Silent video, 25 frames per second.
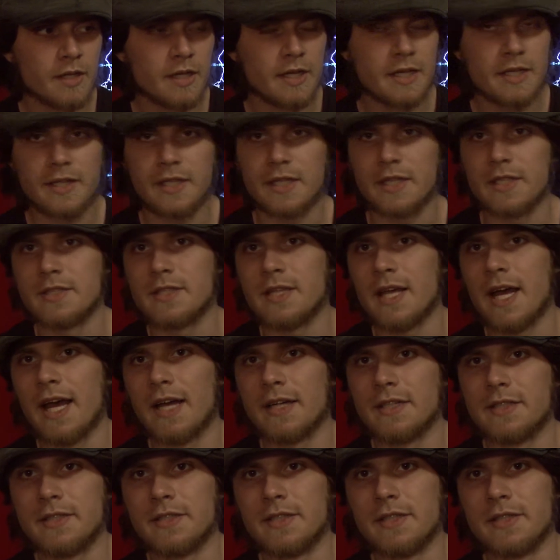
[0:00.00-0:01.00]
things to
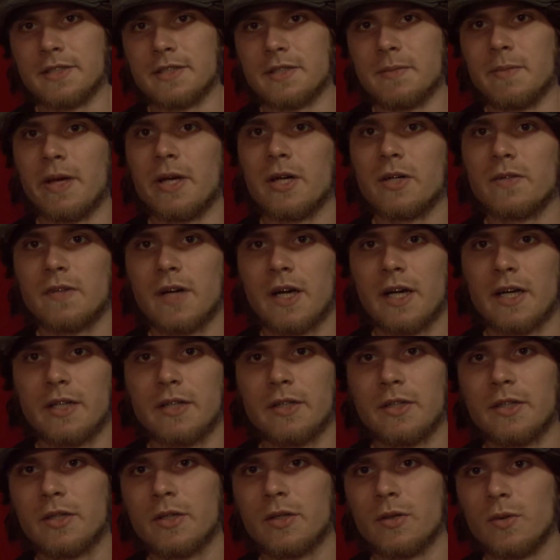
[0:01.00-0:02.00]
add to the
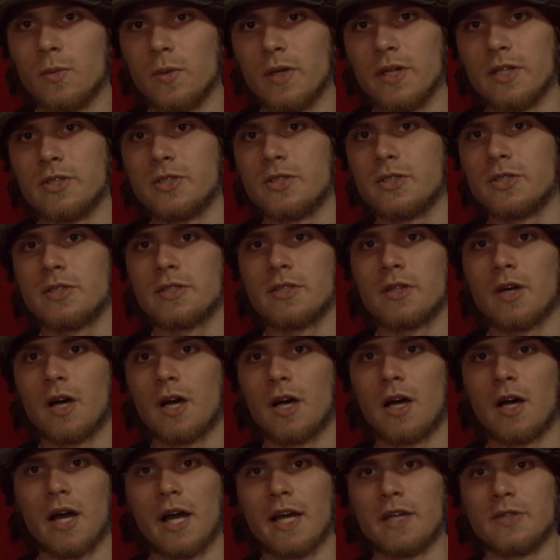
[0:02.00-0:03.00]
TomatoVine, which,
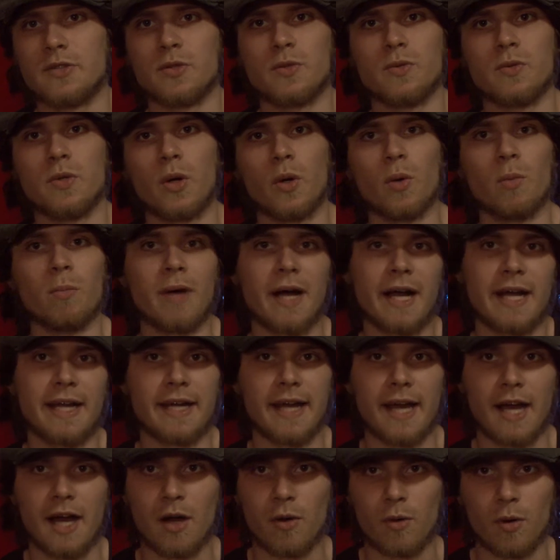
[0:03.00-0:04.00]
as you know by
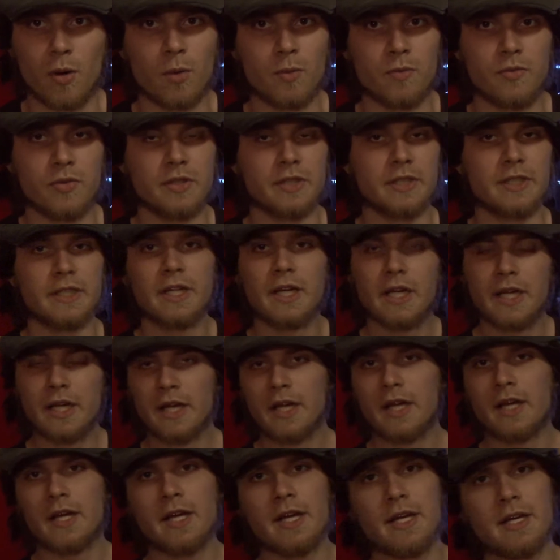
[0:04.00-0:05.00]
now, hopefully,
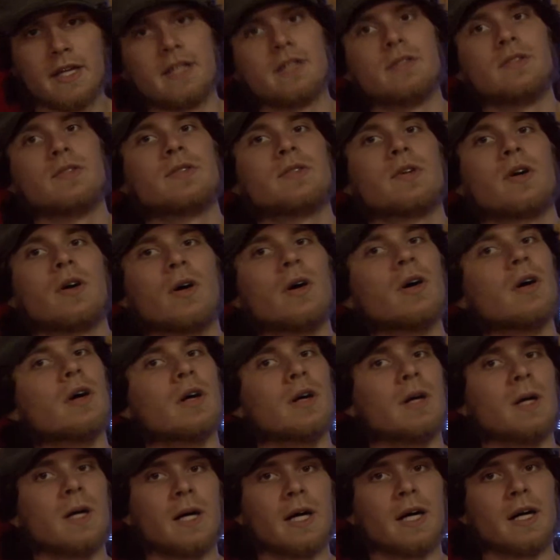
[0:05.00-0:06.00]
is
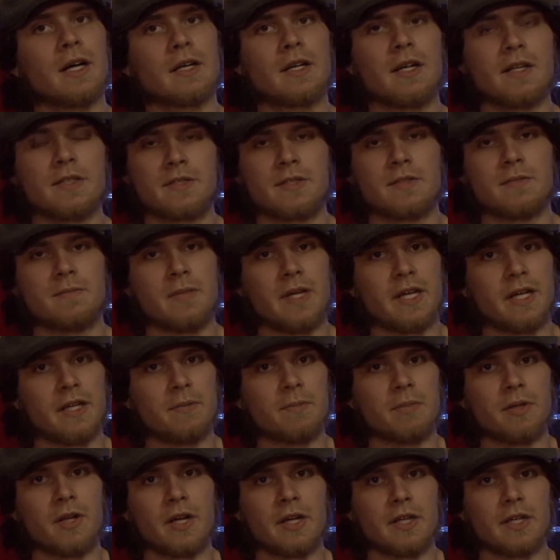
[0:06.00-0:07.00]
our custom-made
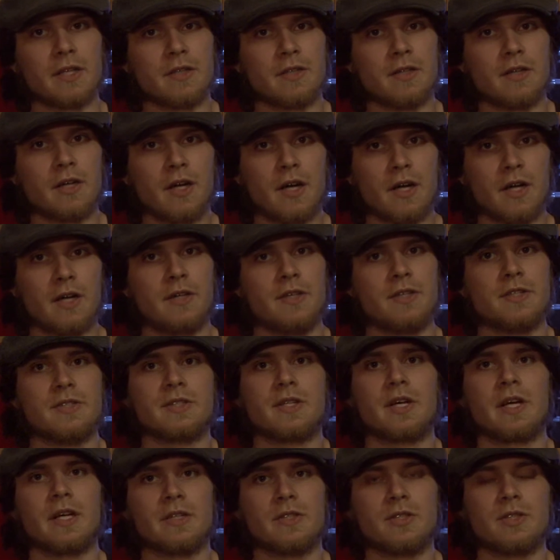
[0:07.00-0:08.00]
plugin
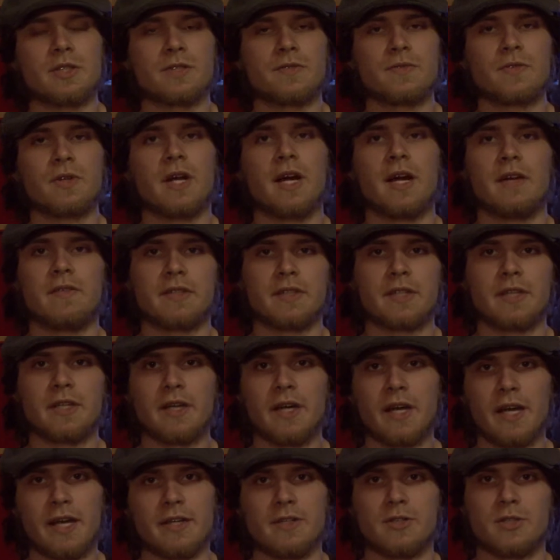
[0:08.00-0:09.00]
designed just for
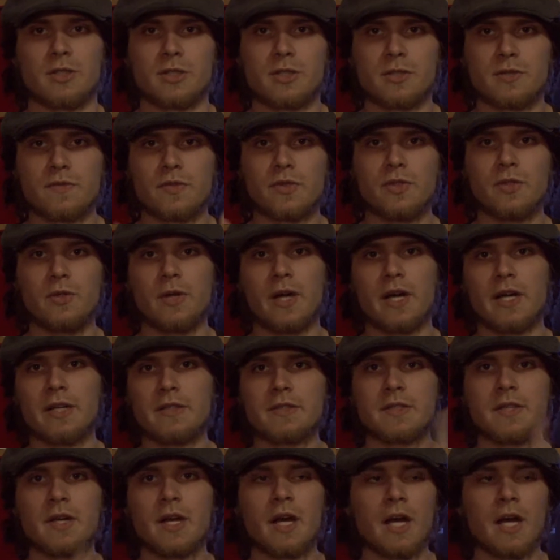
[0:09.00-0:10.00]
HAVOC and just for you guys.